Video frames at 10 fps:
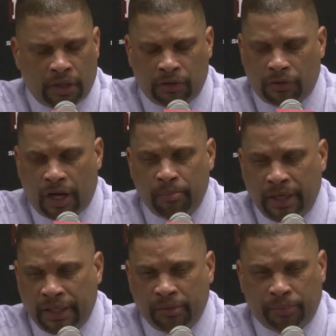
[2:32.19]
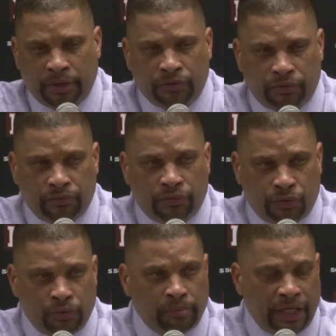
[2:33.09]
I don't know how many, but
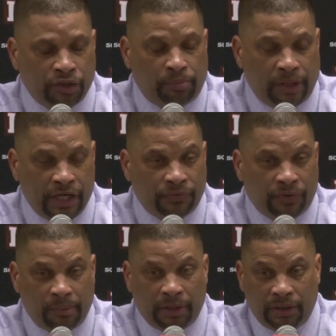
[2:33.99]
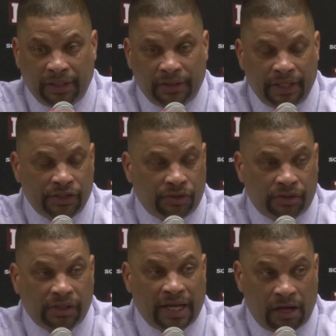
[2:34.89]
two major players for them and at
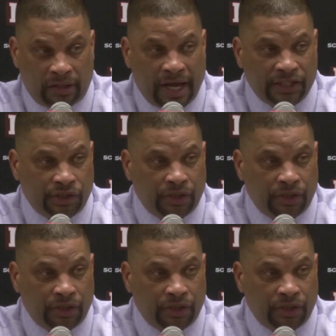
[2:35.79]
least set out last